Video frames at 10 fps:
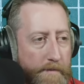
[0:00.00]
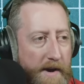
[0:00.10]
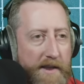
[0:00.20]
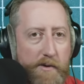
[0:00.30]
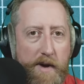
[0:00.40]

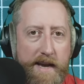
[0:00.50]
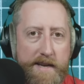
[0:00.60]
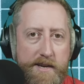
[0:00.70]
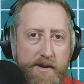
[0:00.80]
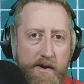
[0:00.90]
By the way,
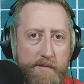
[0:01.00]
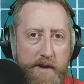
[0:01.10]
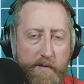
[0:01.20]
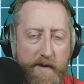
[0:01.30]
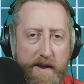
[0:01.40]
you know I'm
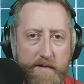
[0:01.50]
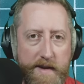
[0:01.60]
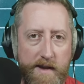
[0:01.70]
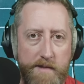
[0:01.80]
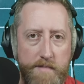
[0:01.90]
not a fan of
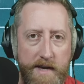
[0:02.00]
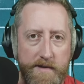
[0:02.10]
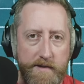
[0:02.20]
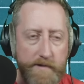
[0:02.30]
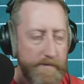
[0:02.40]
Elon
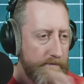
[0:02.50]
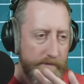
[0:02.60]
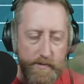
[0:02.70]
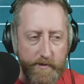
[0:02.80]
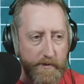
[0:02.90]
Musk.
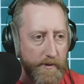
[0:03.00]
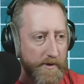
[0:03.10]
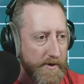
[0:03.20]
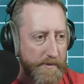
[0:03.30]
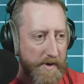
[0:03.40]

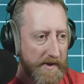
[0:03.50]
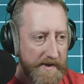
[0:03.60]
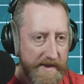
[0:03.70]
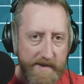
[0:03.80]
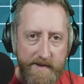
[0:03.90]
Before all the
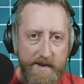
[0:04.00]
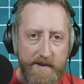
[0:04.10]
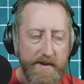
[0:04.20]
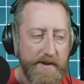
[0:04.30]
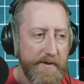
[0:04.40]
politics had
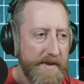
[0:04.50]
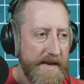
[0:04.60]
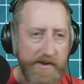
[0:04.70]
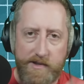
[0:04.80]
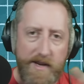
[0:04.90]
nothing to do with
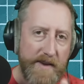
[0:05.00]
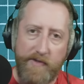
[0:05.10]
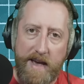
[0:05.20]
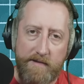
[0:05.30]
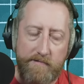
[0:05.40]
that. Just not a
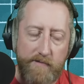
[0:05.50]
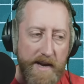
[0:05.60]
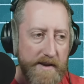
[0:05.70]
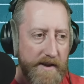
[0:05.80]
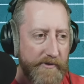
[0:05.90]
fan,
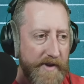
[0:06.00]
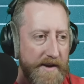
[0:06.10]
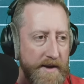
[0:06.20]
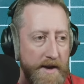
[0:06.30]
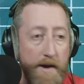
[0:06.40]
right? Not a
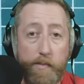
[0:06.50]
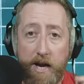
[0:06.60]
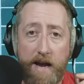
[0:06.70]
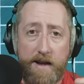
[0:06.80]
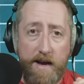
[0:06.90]
fan. But
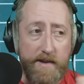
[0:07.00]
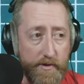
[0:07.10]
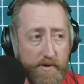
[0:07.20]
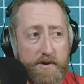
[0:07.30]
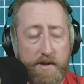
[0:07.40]
I, I
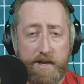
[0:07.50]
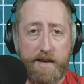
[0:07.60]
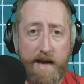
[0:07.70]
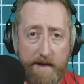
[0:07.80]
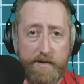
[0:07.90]

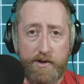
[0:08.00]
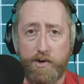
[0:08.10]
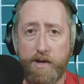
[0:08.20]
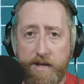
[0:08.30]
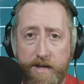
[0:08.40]
thoroughly have
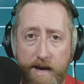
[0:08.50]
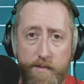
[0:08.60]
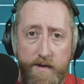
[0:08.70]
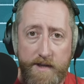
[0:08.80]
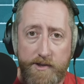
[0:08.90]
enjoyed the time
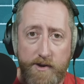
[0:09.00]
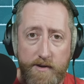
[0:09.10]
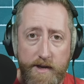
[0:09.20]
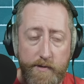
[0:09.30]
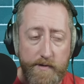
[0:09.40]
using
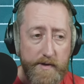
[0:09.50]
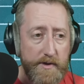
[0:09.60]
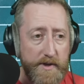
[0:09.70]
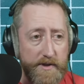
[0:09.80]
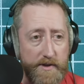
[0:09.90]
Starlink. We've
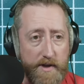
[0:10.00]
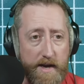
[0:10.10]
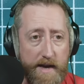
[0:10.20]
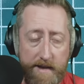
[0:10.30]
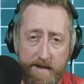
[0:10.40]
used it
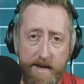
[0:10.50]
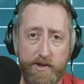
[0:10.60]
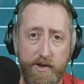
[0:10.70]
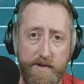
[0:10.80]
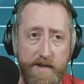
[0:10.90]
uh, at the
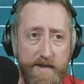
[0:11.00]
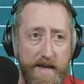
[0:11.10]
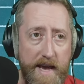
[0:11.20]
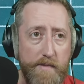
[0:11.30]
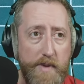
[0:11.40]
H R C C
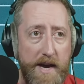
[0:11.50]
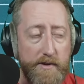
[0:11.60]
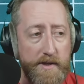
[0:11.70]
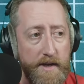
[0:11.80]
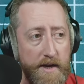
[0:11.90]

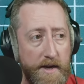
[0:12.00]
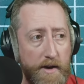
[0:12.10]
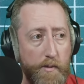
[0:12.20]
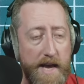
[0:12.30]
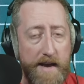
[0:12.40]
campout.
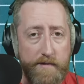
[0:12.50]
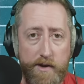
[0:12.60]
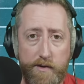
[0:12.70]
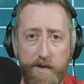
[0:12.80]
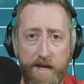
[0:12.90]
We have
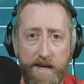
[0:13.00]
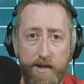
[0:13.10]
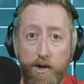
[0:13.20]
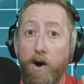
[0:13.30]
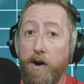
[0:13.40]
used
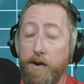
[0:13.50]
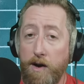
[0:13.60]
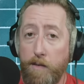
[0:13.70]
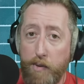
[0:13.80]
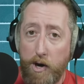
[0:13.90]
it on
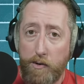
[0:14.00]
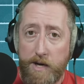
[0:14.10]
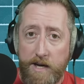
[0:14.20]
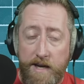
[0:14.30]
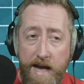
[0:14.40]
a
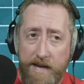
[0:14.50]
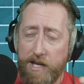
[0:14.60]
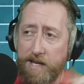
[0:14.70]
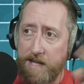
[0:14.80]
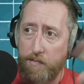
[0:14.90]
POTA. Actually,
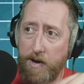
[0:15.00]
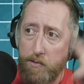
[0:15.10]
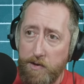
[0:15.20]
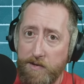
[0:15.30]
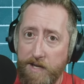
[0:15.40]
I take that back.
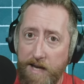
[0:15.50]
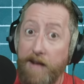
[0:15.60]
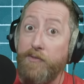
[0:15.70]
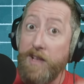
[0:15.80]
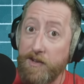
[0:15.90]
We used it
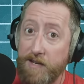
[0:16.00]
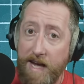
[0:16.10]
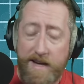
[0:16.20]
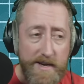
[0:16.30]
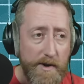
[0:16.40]
at field
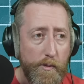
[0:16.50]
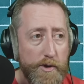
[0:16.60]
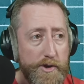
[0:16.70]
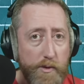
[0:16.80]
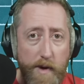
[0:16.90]
day.
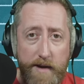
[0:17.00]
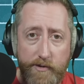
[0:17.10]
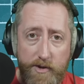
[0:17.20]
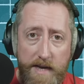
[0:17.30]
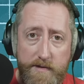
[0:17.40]
Worked great
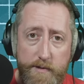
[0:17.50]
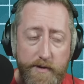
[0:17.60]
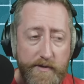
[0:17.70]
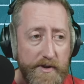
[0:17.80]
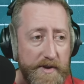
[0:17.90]
for the live stream
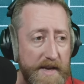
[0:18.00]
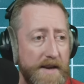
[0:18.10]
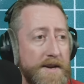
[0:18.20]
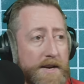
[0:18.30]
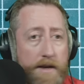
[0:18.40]
on field
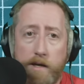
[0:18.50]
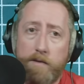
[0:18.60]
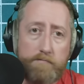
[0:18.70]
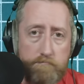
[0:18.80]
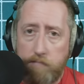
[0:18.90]
day.
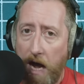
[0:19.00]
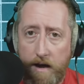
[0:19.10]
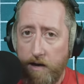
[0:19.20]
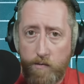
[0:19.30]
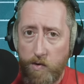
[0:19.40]
I,
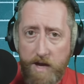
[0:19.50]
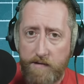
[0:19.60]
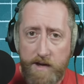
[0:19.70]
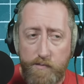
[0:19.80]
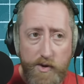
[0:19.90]
I don't really
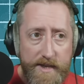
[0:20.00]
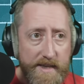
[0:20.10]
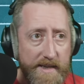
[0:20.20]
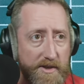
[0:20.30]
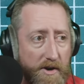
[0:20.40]
have any complaints
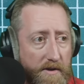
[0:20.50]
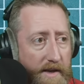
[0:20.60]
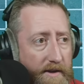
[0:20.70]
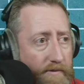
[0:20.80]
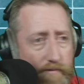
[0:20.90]
against
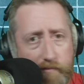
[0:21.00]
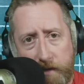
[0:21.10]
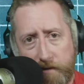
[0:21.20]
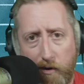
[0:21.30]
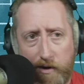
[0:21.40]
Starlink
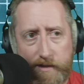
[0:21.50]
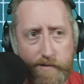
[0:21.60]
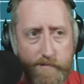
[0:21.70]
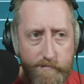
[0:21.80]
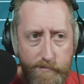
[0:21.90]
as far
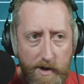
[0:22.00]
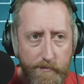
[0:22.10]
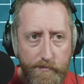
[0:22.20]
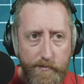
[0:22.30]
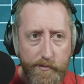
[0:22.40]
as,
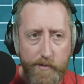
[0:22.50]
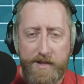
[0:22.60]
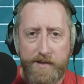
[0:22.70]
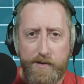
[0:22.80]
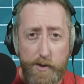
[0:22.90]
well, from
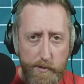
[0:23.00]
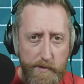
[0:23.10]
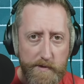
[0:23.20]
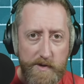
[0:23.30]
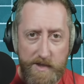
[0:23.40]
its
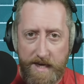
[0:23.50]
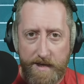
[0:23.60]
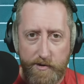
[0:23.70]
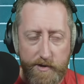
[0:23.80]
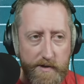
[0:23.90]
use, its
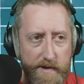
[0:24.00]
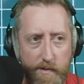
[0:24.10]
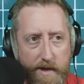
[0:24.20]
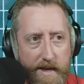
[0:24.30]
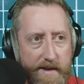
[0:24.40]
technical use. I
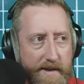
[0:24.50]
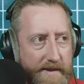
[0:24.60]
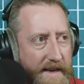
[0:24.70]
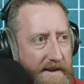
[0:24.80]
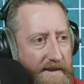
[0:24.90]
won't get into the
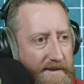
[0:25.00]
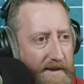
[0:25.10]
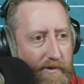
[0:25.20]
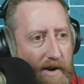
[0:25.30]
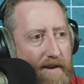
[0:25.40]
satellite
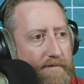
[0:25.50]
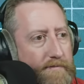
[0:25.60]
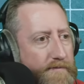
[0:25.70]
stuff right now.